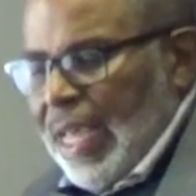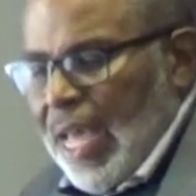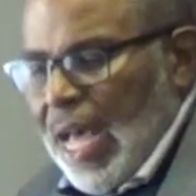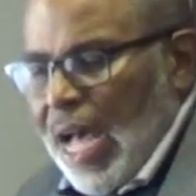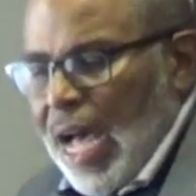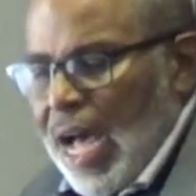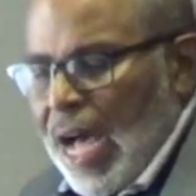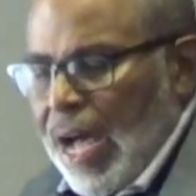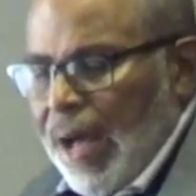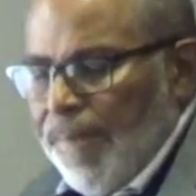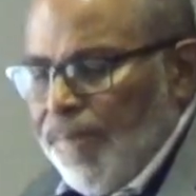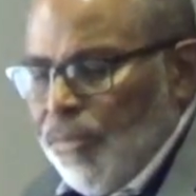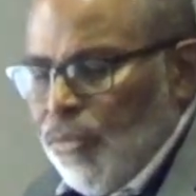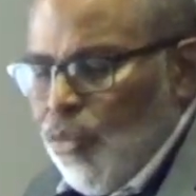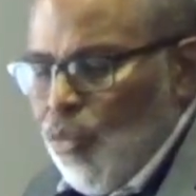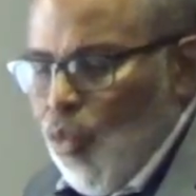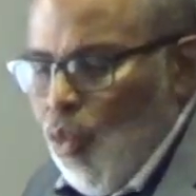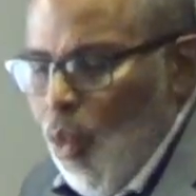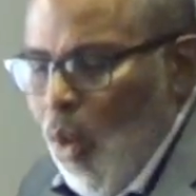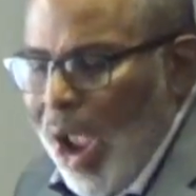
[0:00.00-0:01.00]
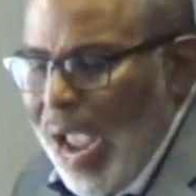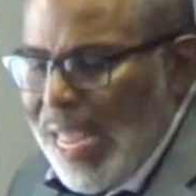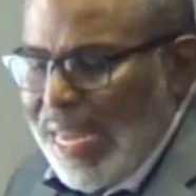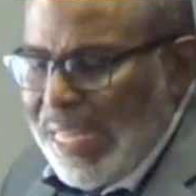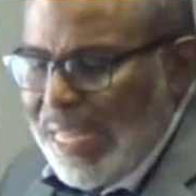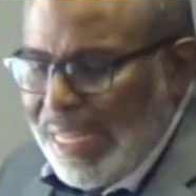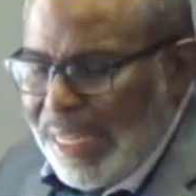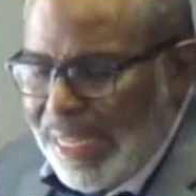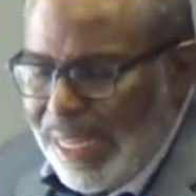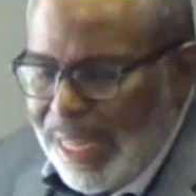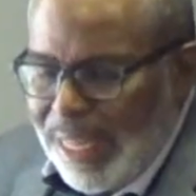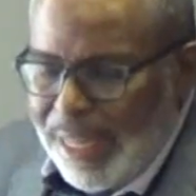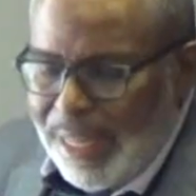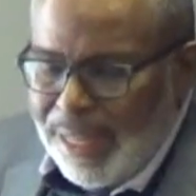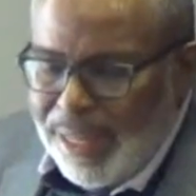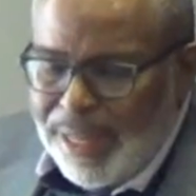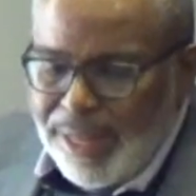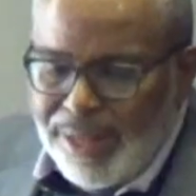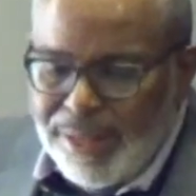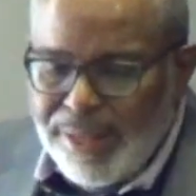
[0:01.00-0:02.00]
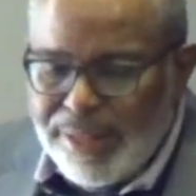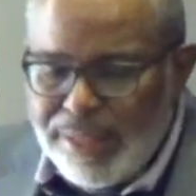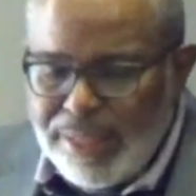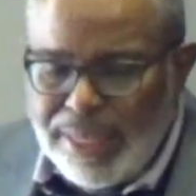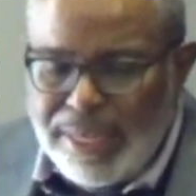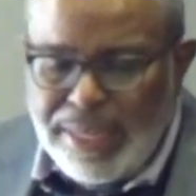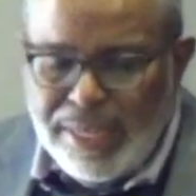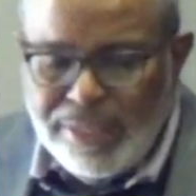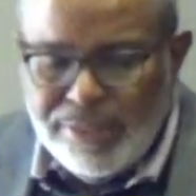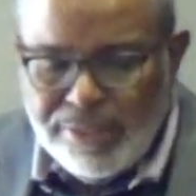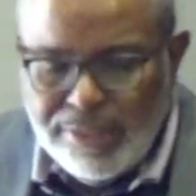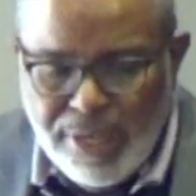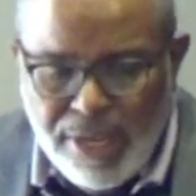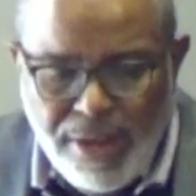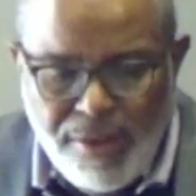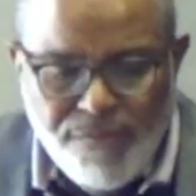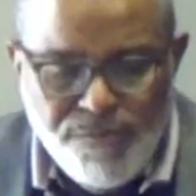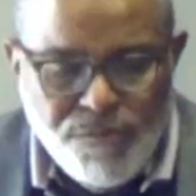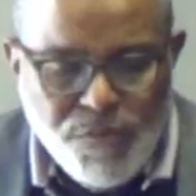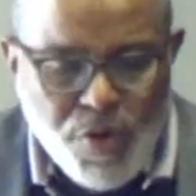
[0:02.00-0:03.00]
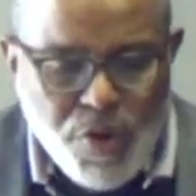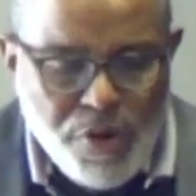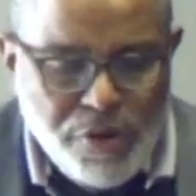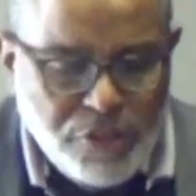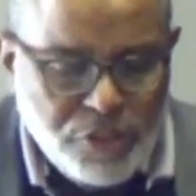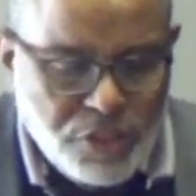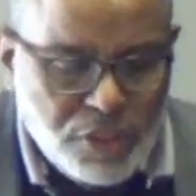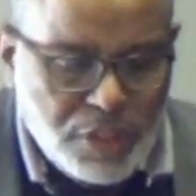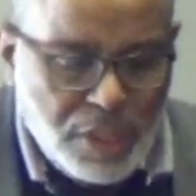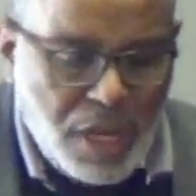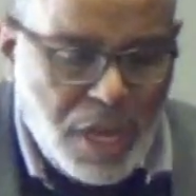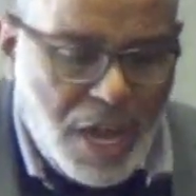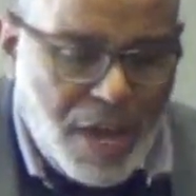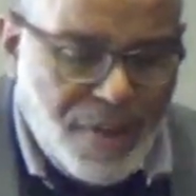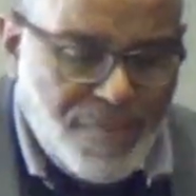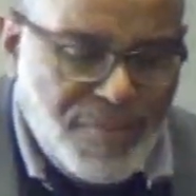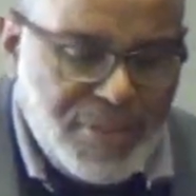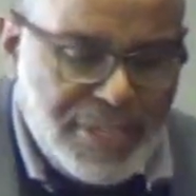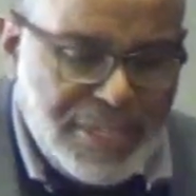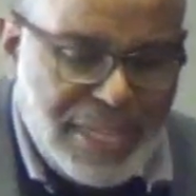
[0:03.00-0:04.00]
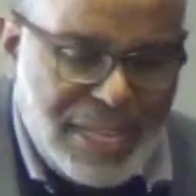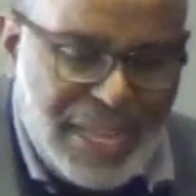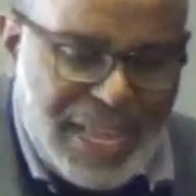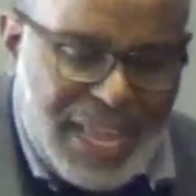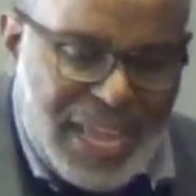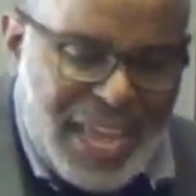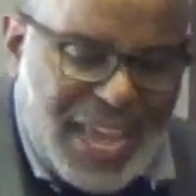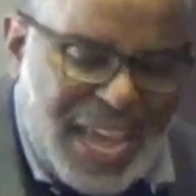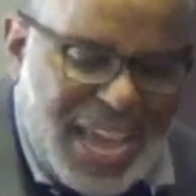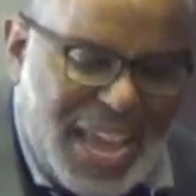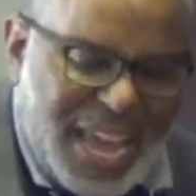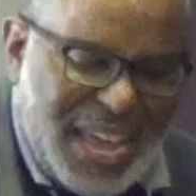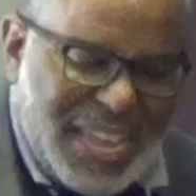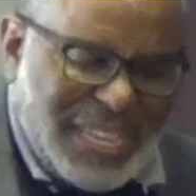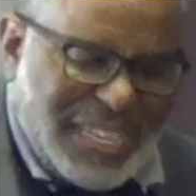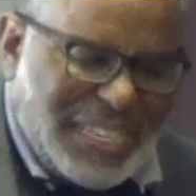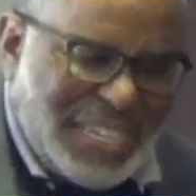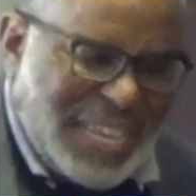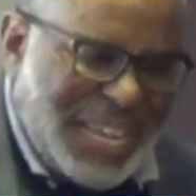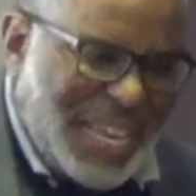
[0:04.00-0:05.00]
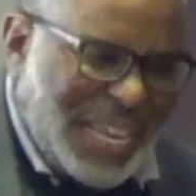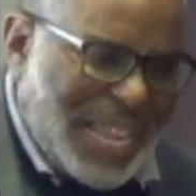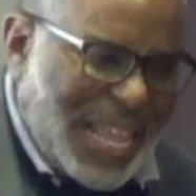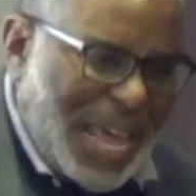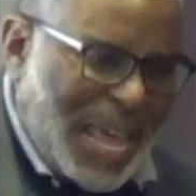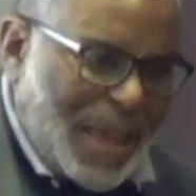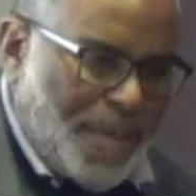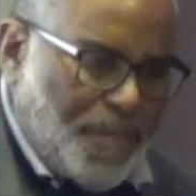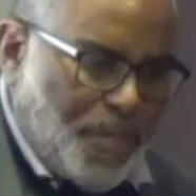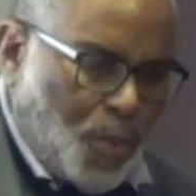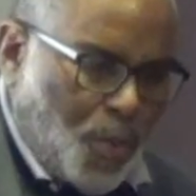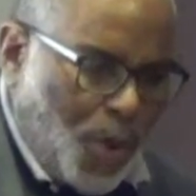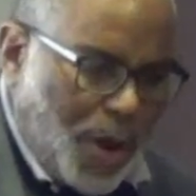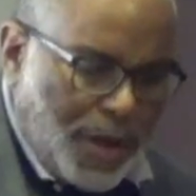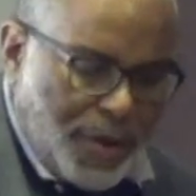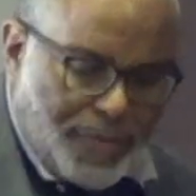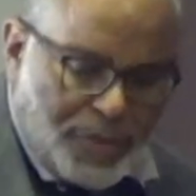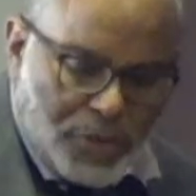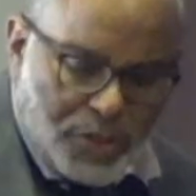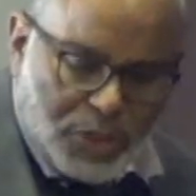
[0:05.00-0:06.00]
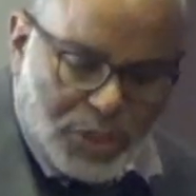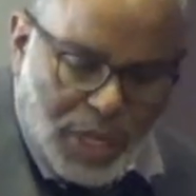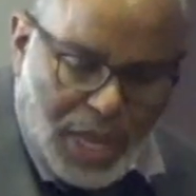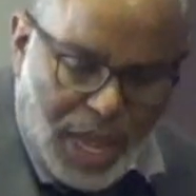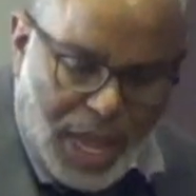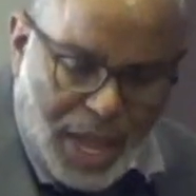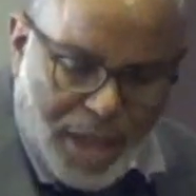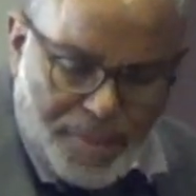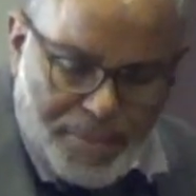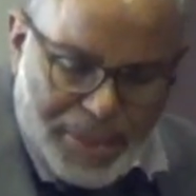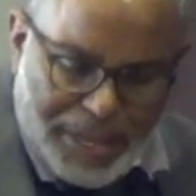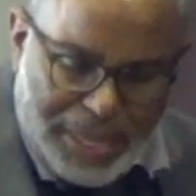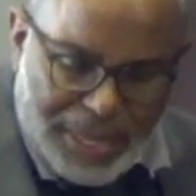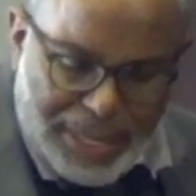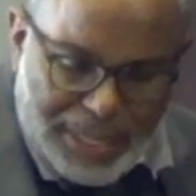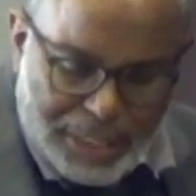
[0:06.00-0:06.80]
writing his version of it and did a wonderful job in